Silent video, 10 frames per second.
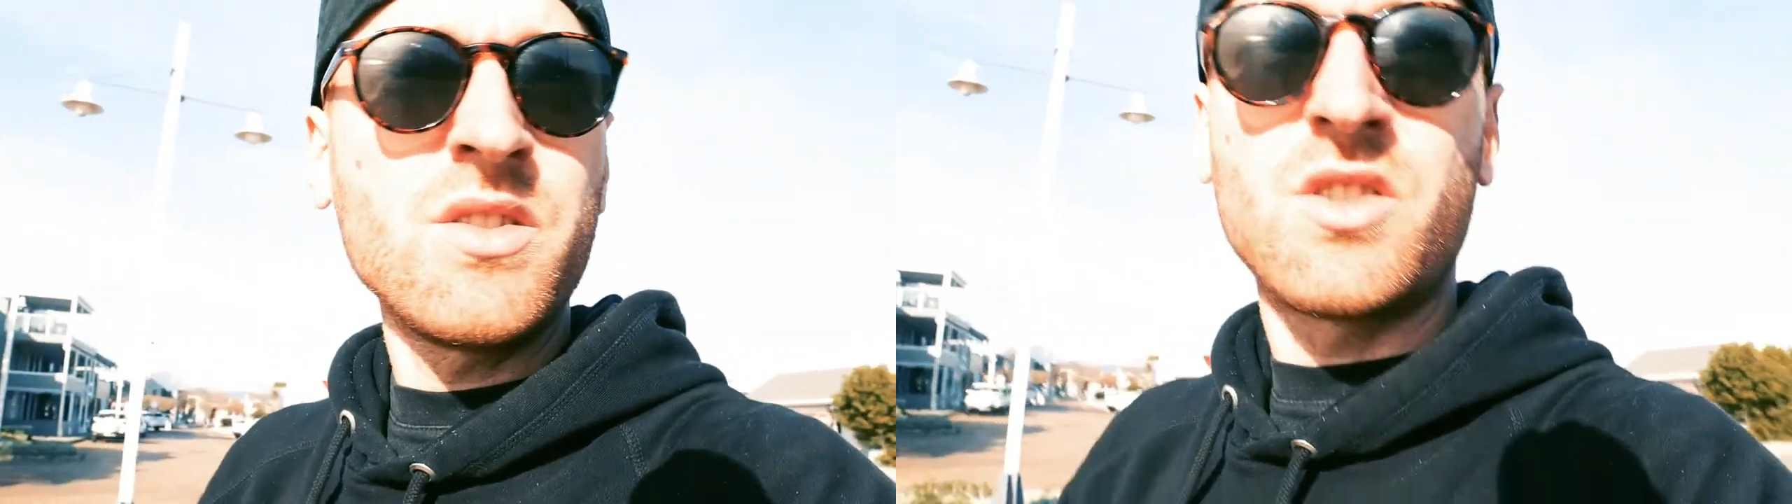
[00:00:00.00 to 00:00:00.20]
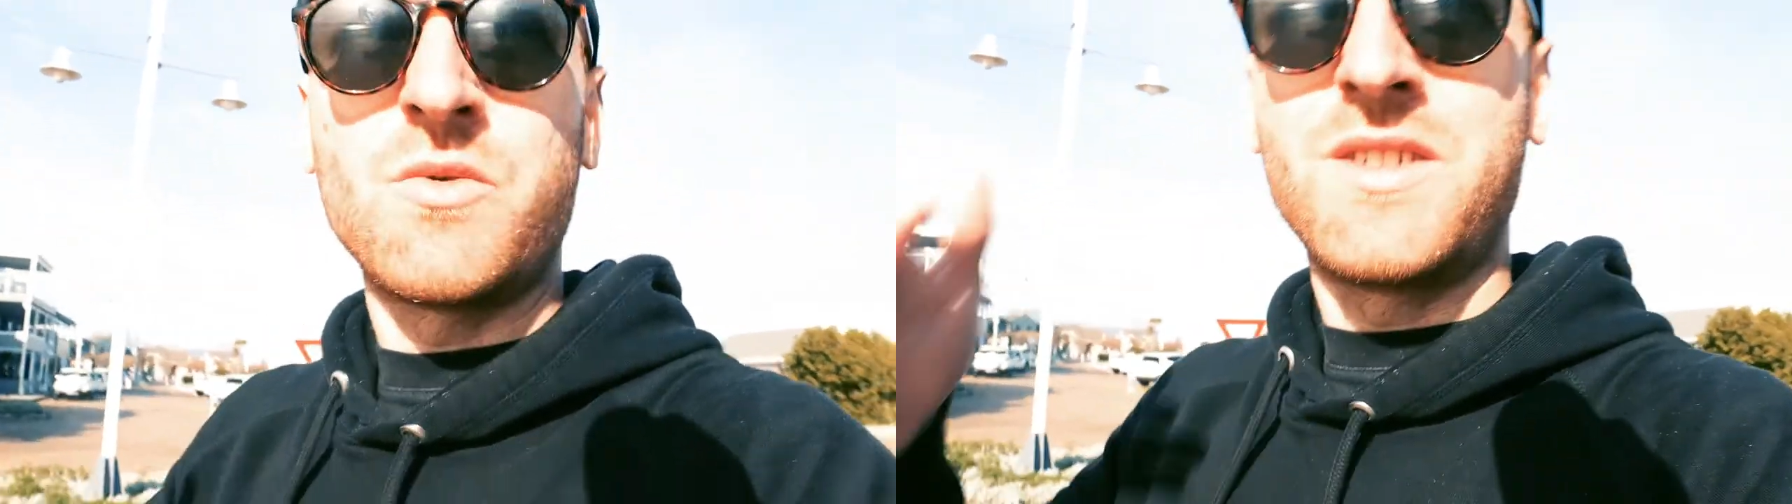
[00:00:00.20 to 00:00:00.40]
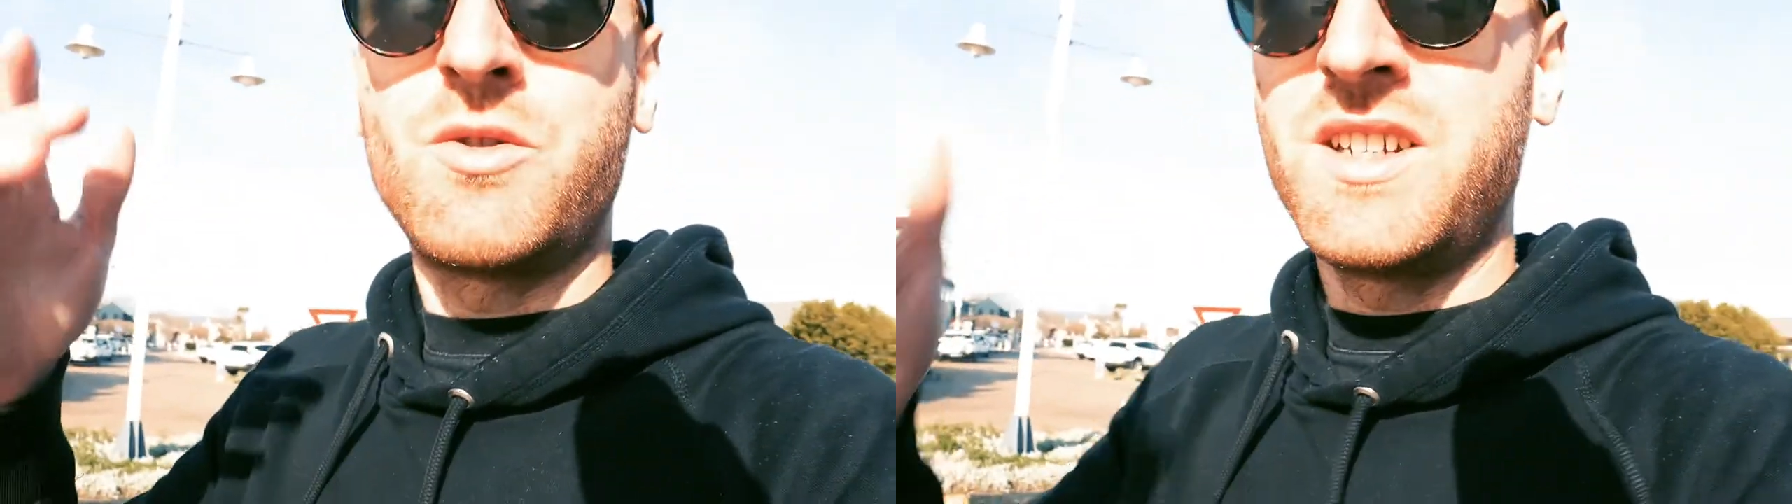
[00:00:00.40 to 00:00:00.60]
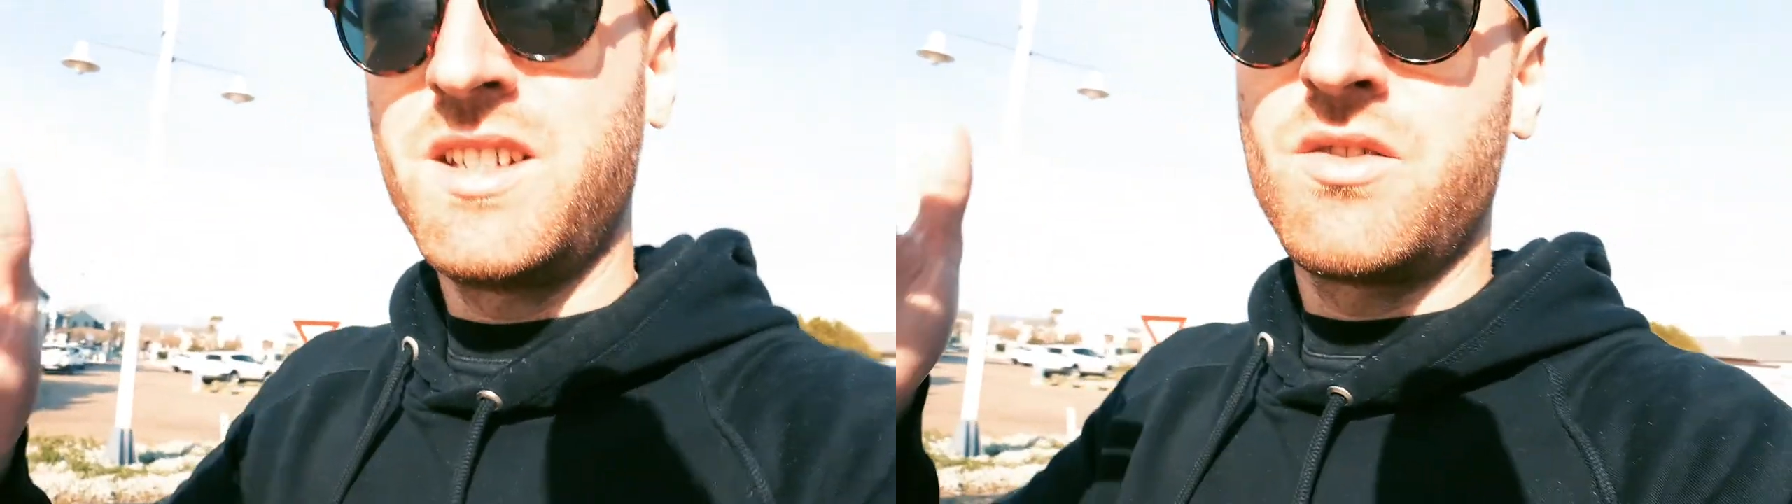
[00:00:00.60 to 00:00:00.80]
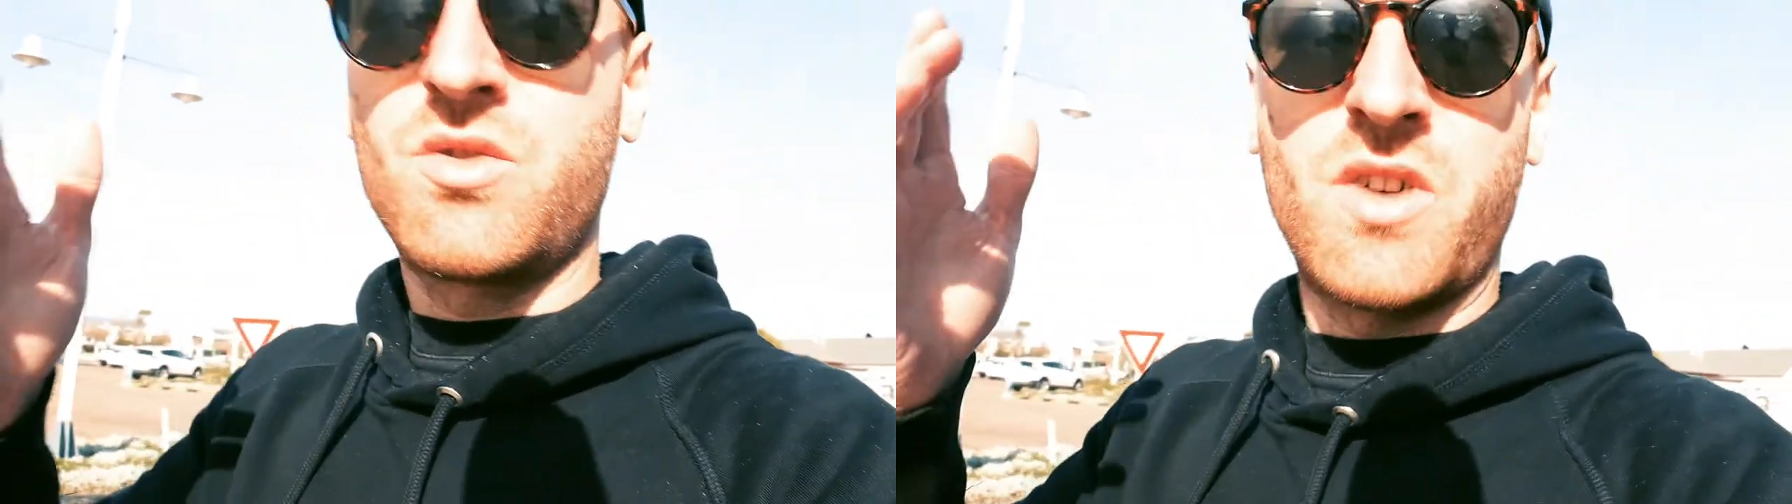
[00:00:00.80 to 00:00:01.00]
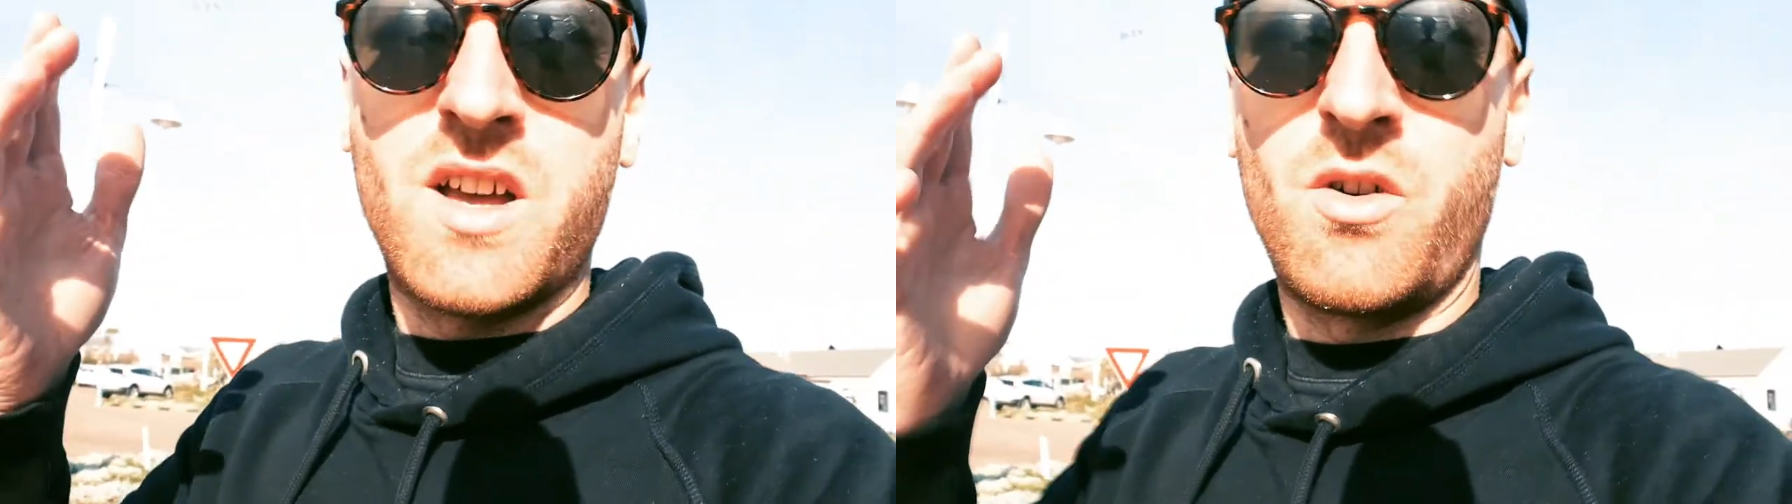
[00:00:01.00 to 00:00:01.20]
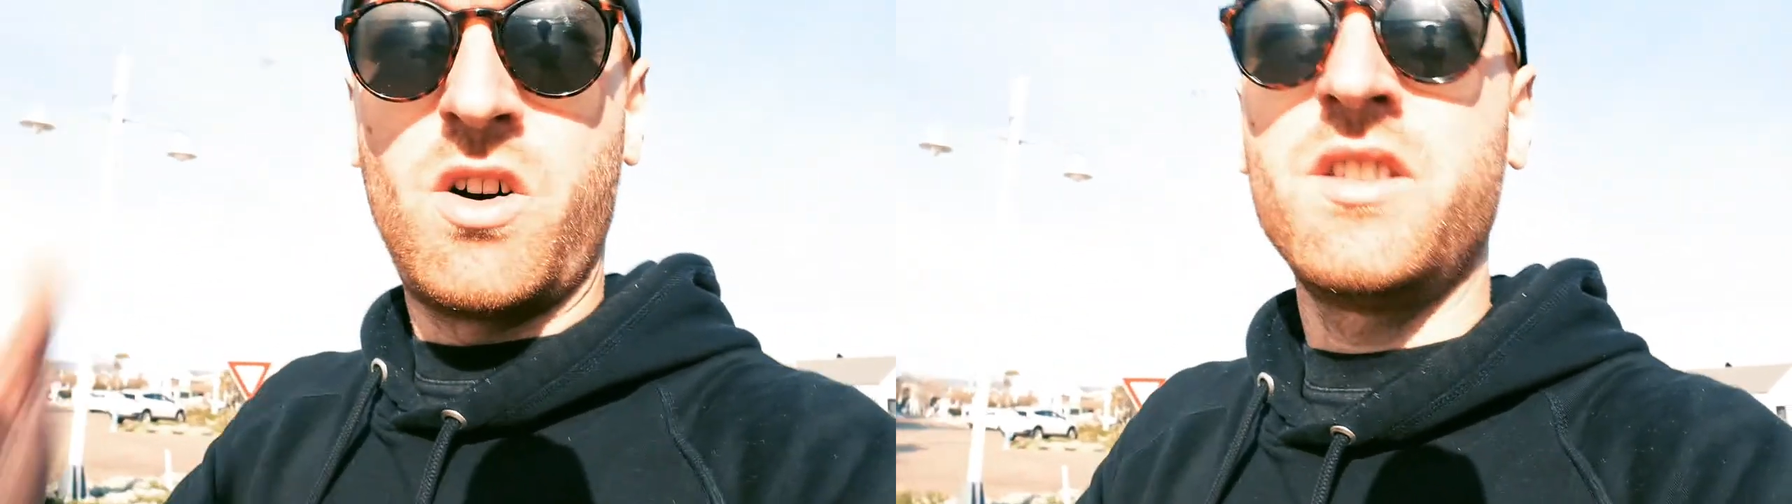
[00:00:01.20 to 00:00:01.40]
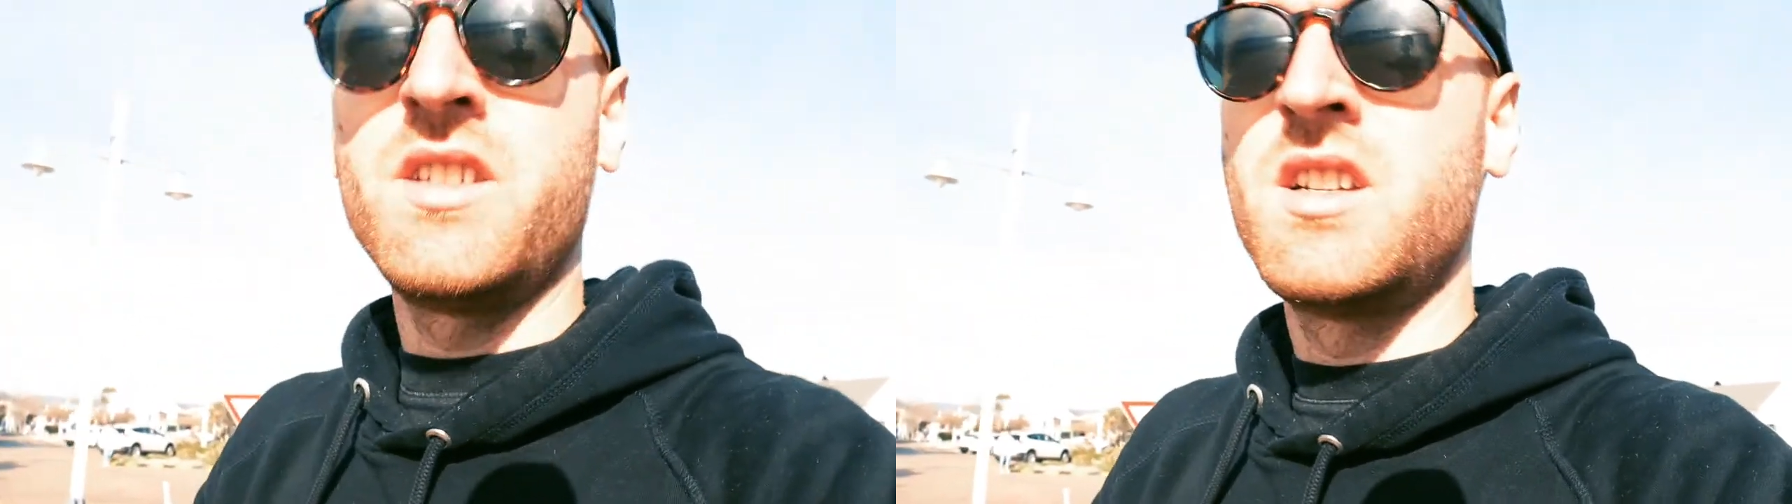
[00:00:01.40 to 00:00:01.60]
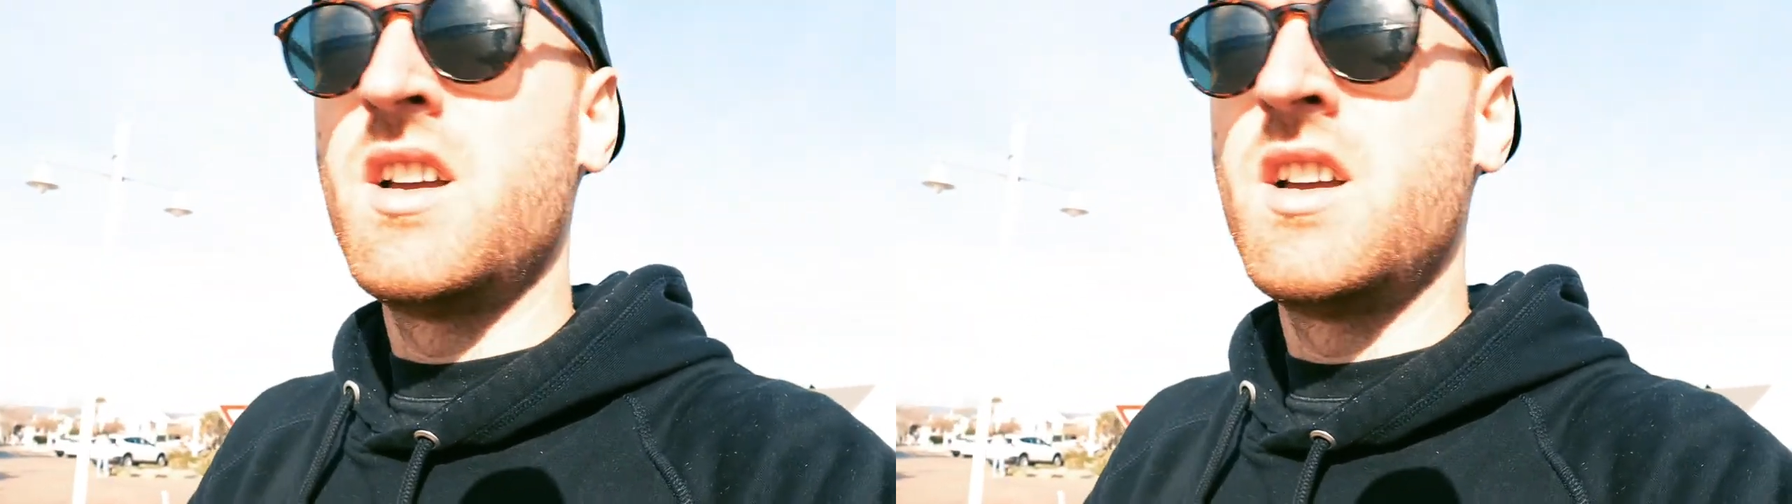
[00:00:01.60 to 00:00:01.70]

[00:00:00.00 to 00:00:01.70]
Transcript: so we really need to drive on.